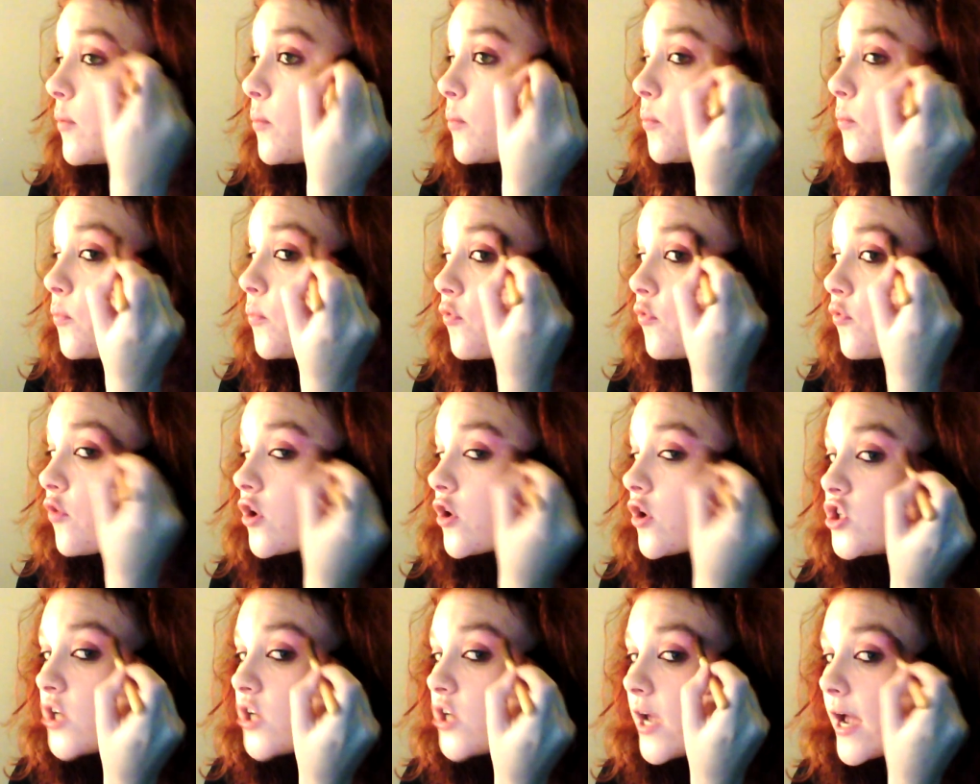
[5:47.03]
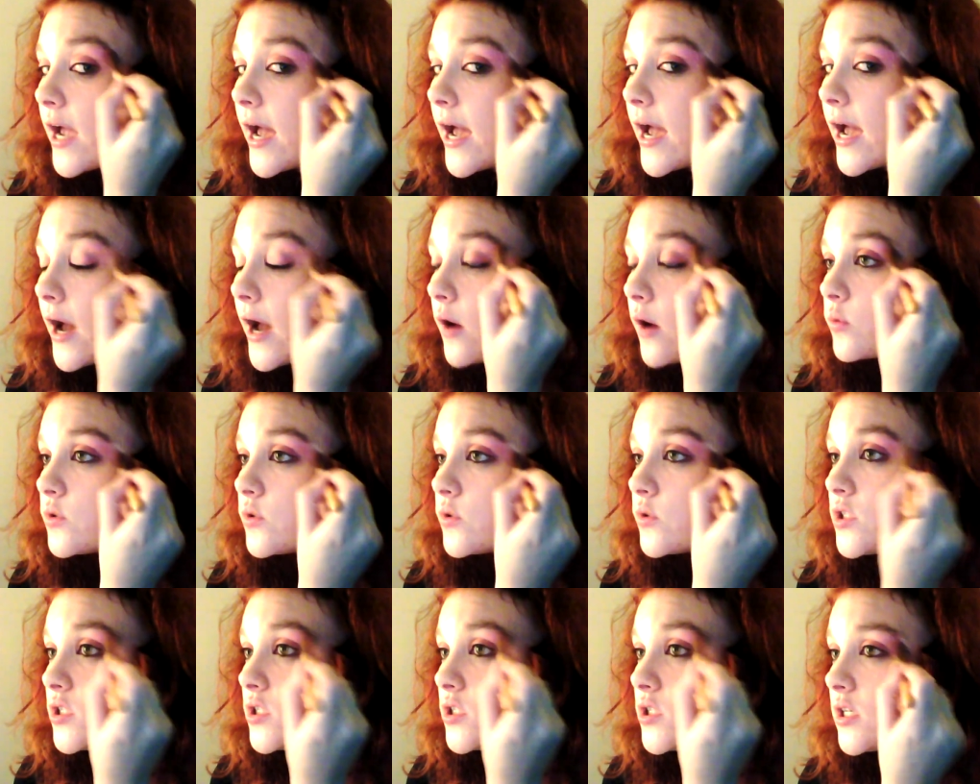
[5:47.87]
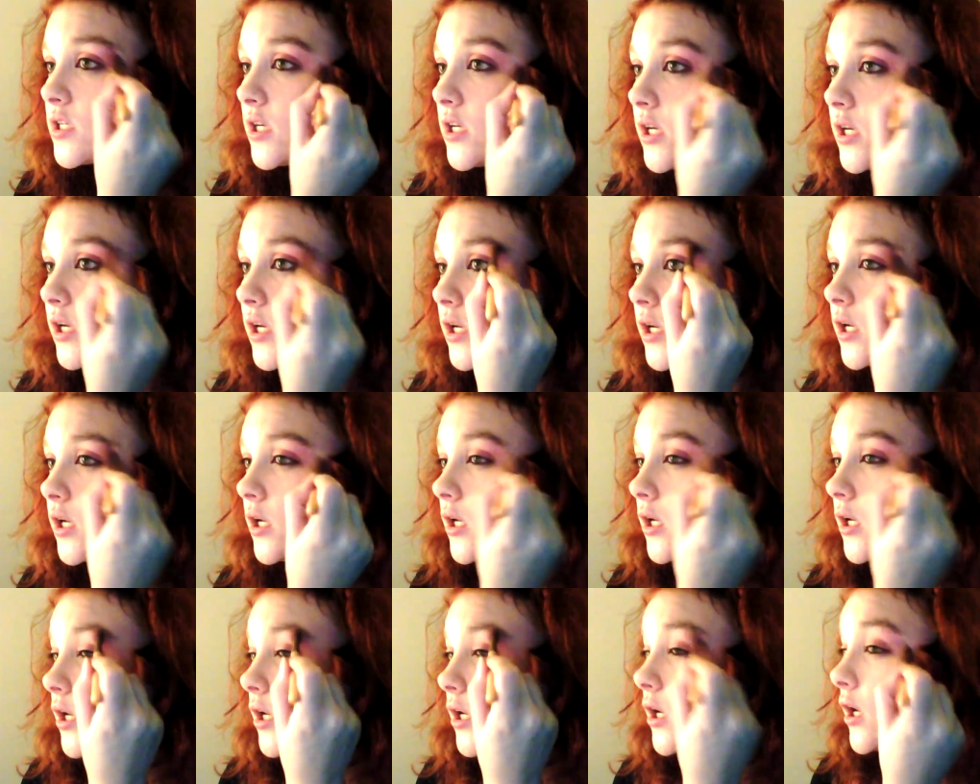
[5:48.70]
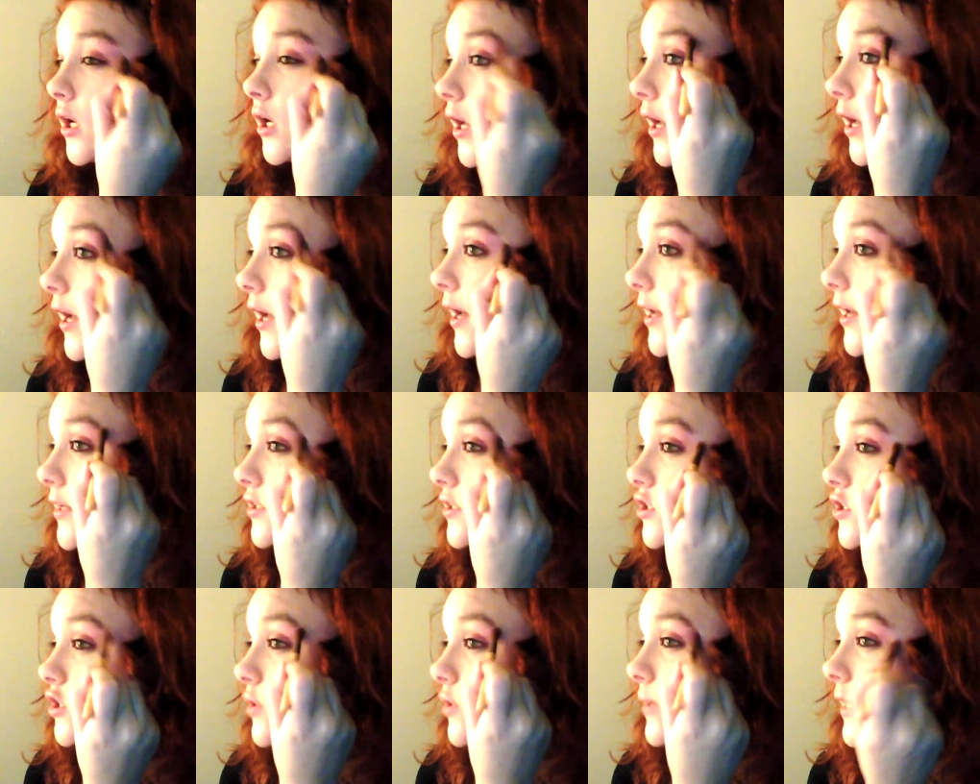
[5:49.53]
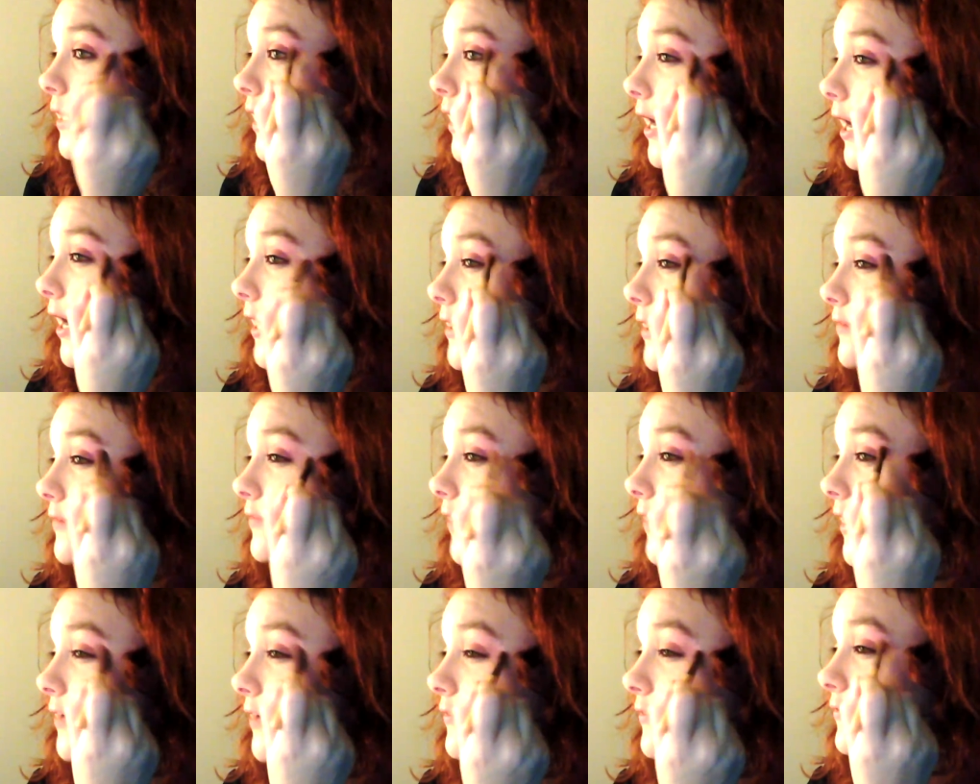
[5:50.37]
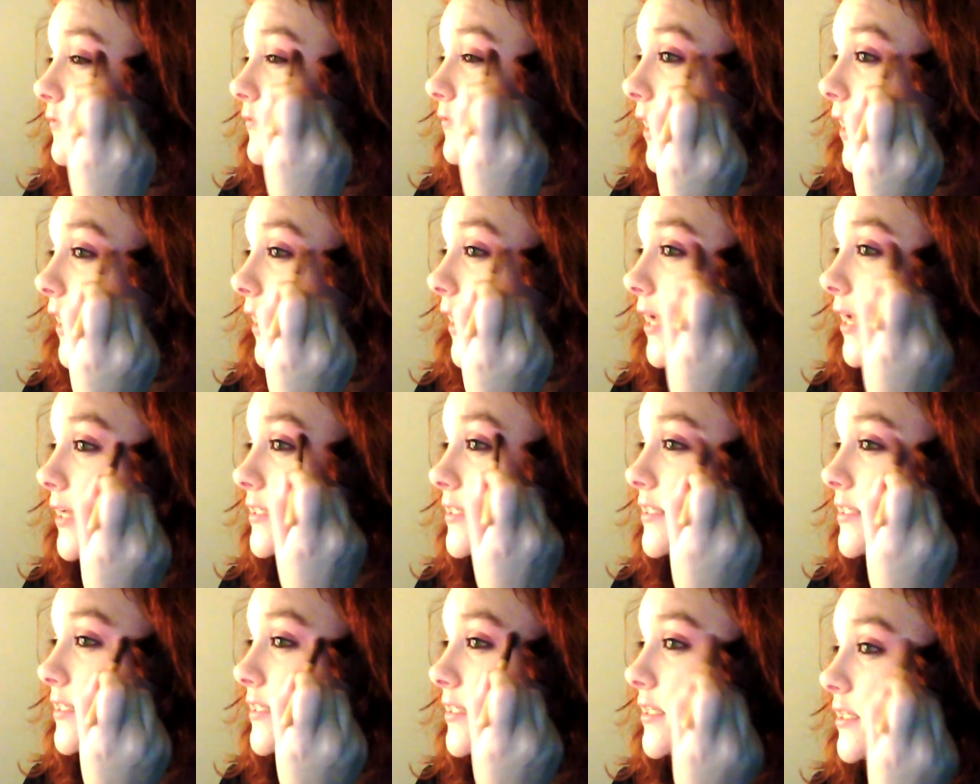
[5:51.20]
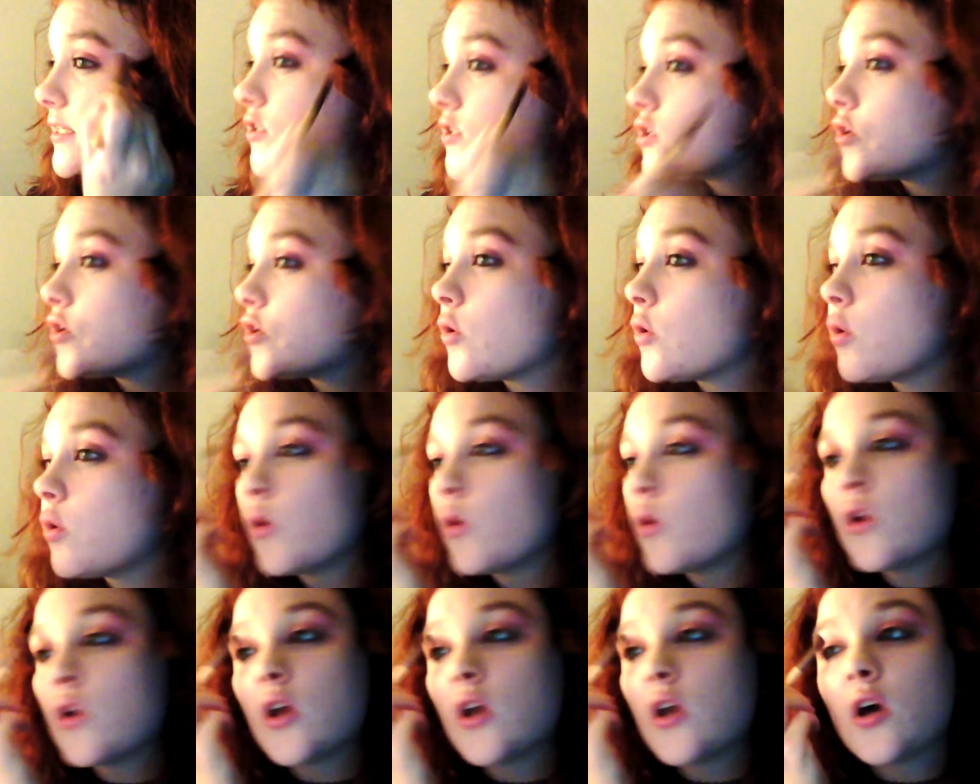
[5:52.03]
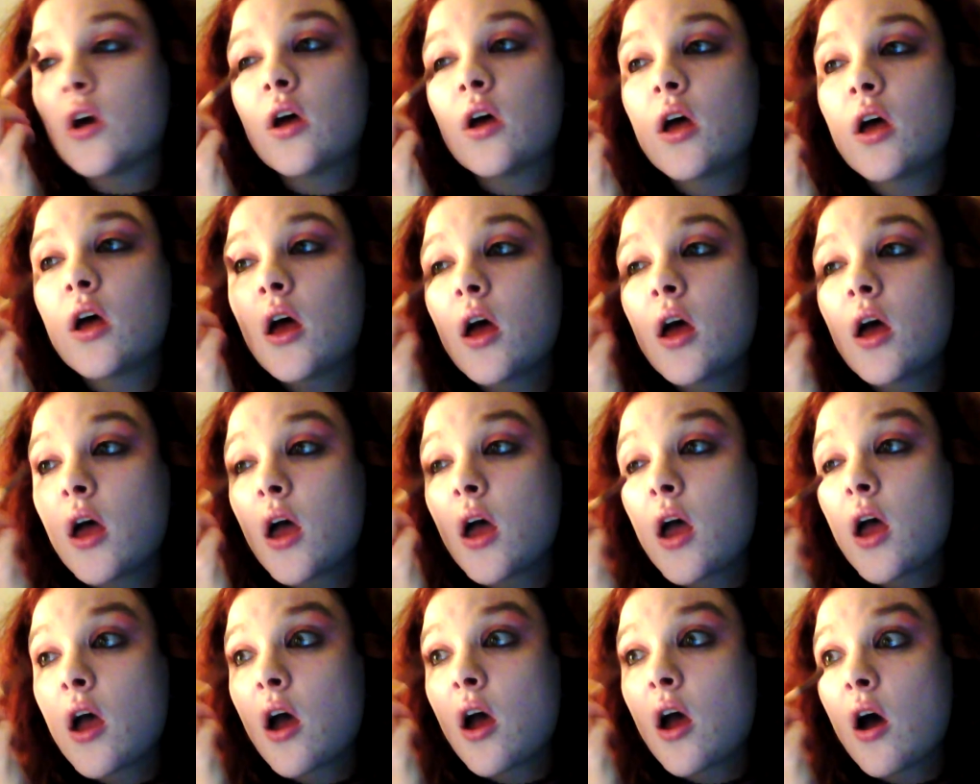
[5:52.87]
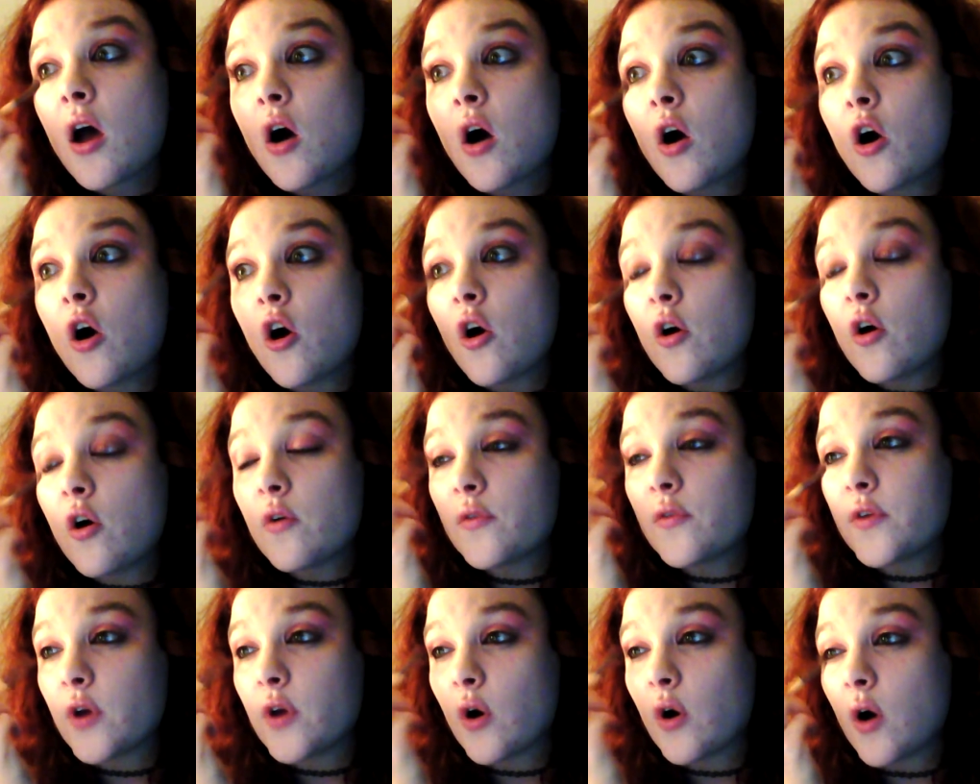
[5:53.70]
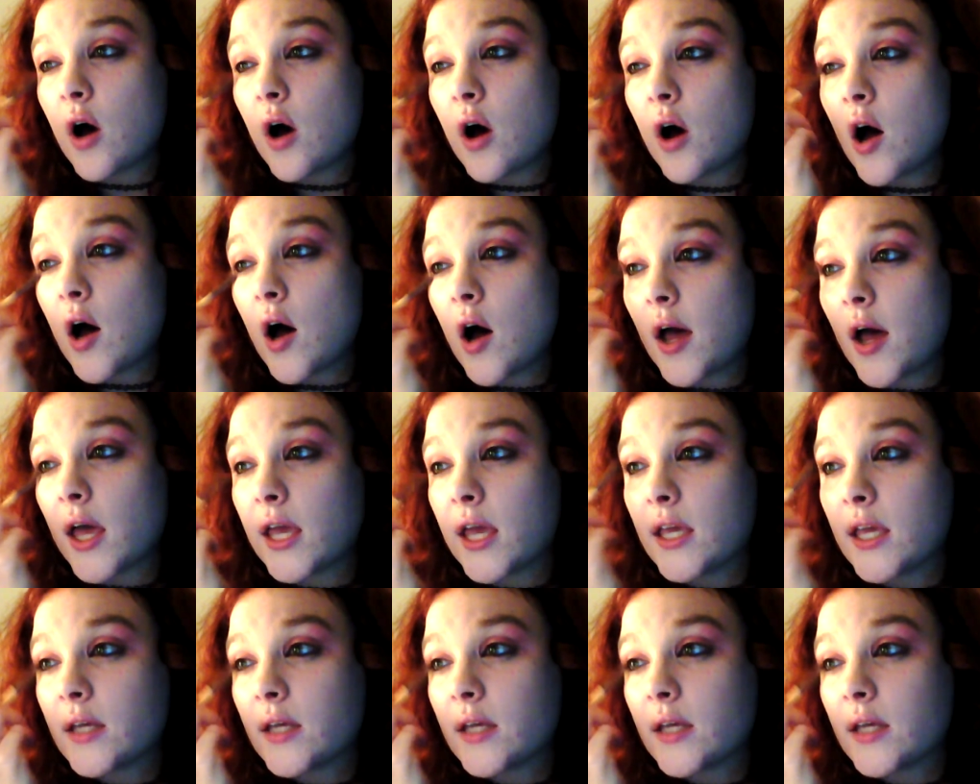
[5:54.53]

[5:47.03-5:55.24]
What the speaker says: brush it out so it kind of like fades into the corner of your eye.